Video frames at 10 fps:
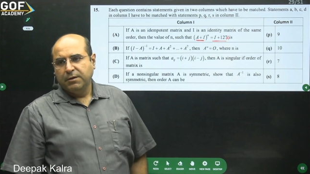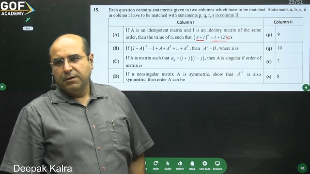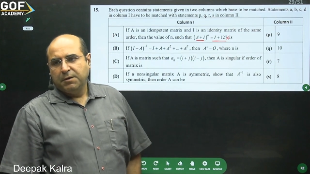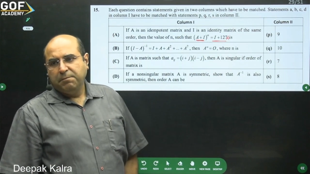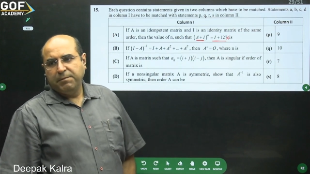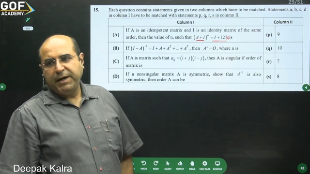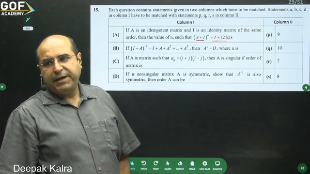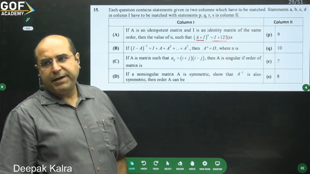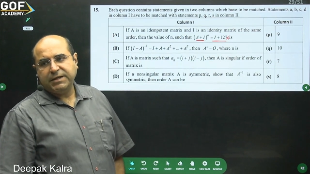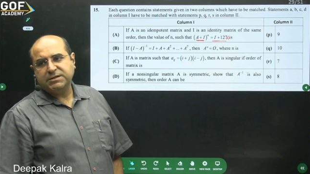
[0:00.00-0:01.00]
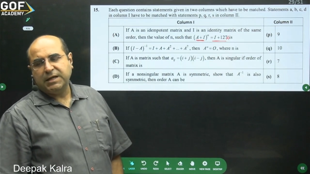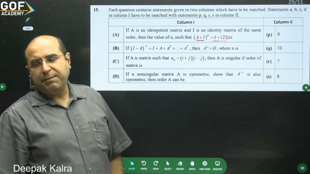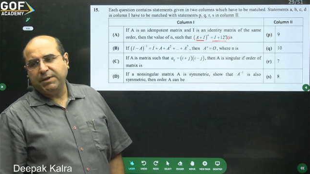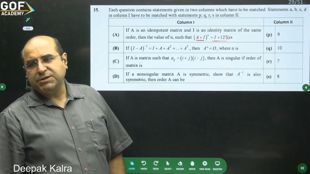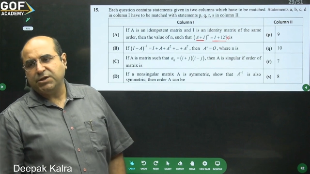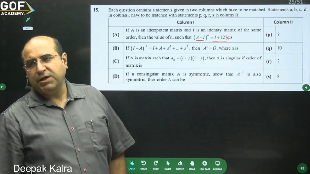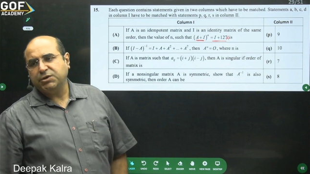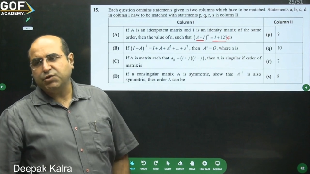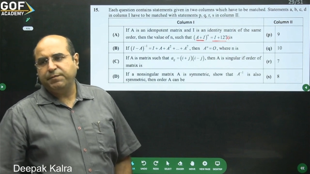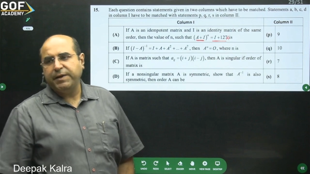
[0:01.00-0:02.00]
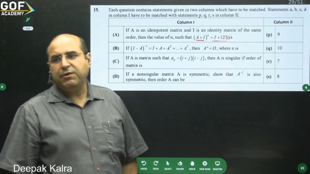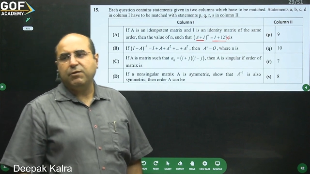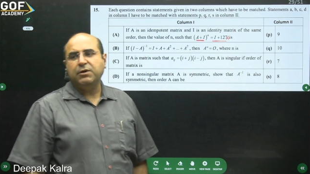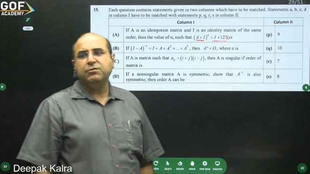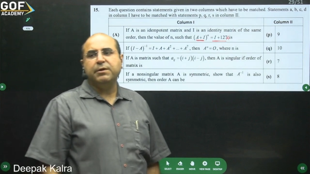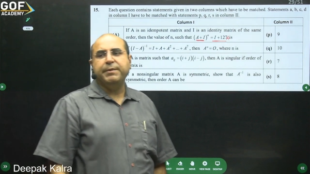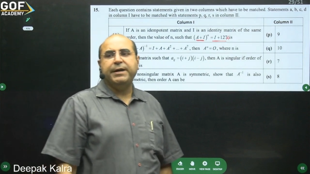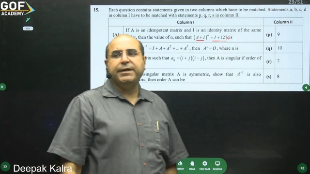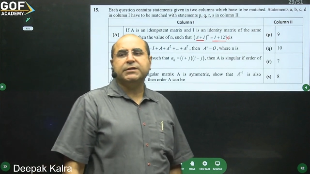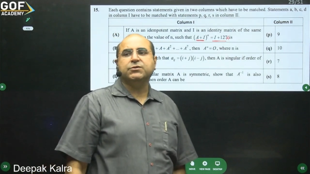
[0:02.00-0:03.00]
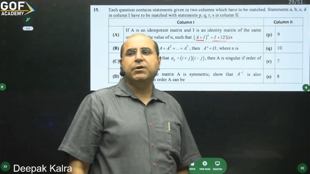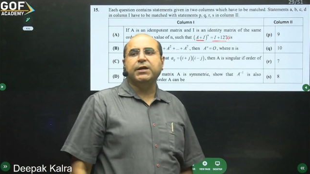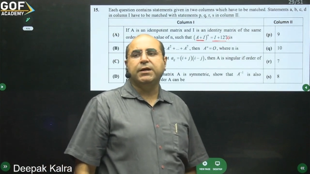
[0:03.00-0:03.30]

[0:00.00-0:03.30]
Matrix dimensionally should be equal to a matrix only.